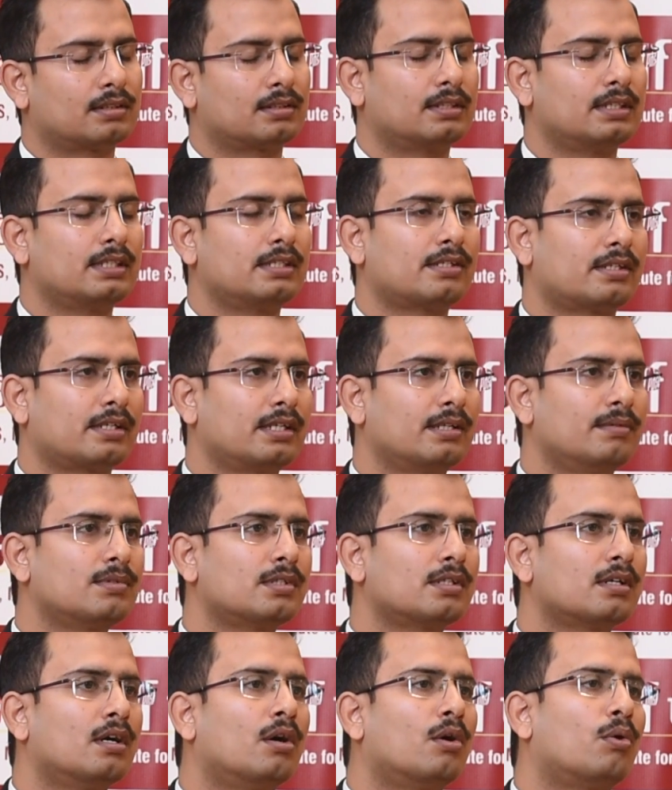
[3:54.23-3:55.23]
these
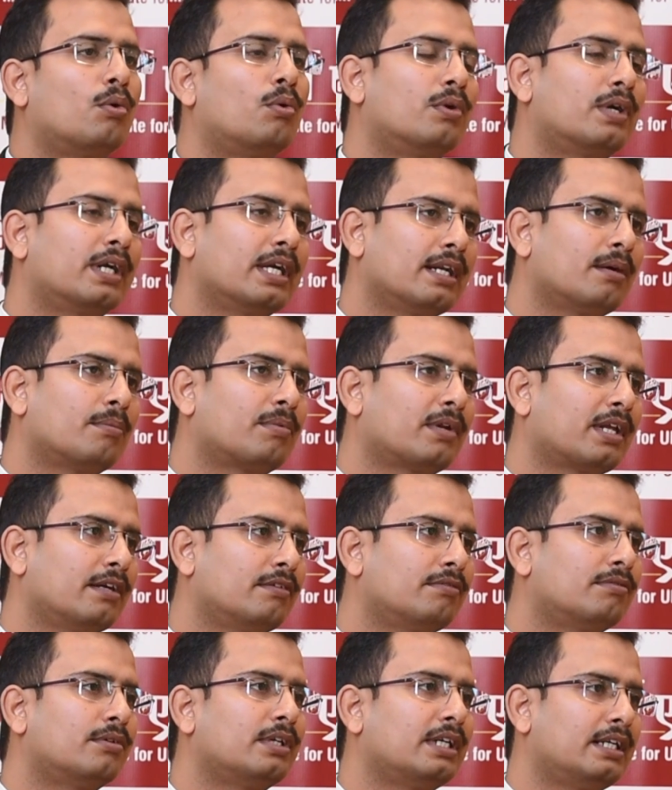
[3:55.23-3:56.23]
streams who can apply
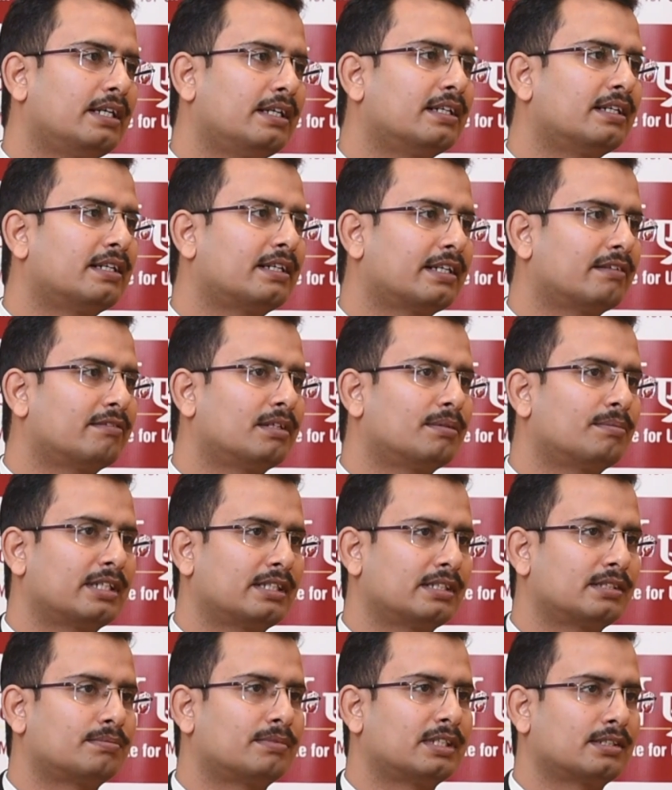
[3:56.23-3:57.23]
for Indian Railway
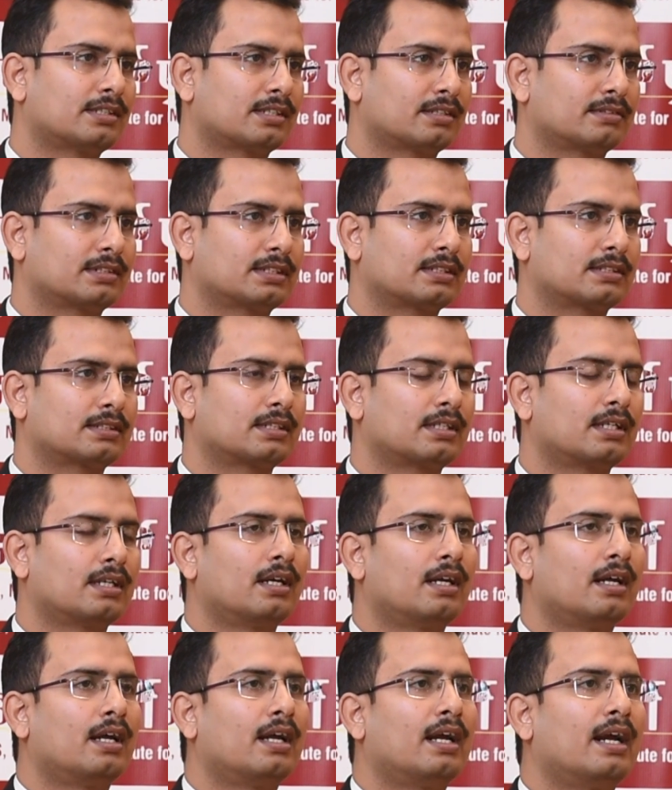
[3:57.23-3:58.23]
Management Services,
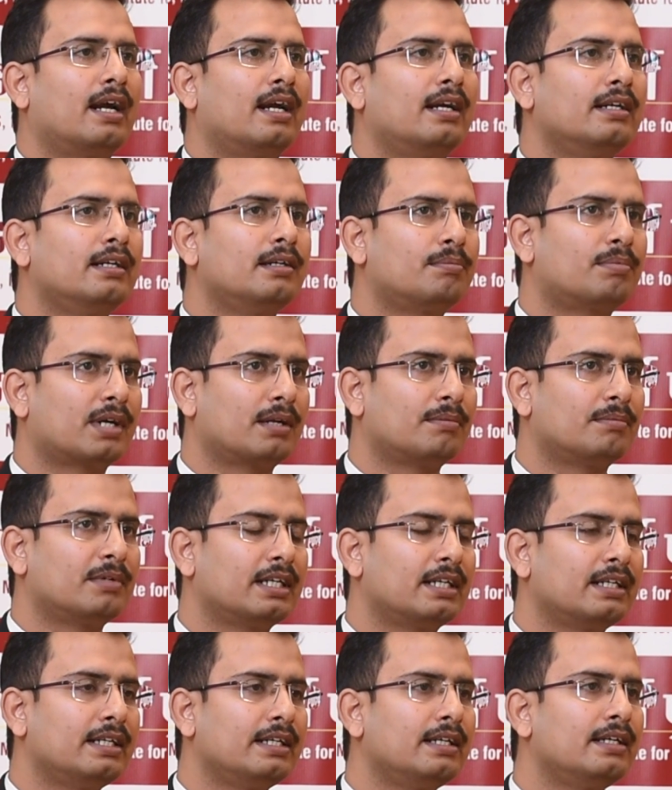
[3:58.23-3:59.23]
and it
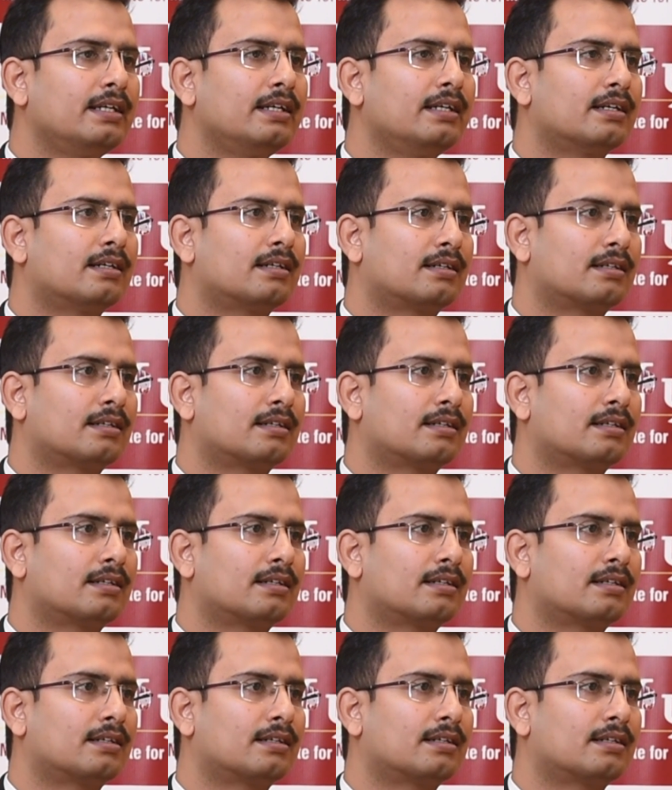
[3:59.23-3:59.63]
primarily